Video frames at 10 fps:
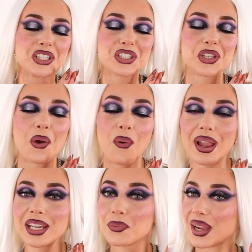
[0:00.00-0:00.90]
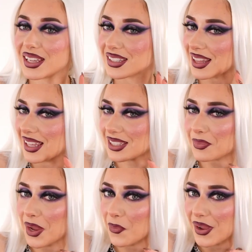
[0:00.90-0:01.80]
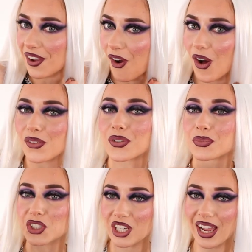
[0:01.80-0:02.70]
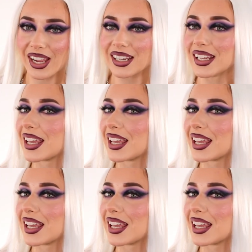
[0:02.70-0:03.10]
So anyways, that's my wig haul from SHEIN,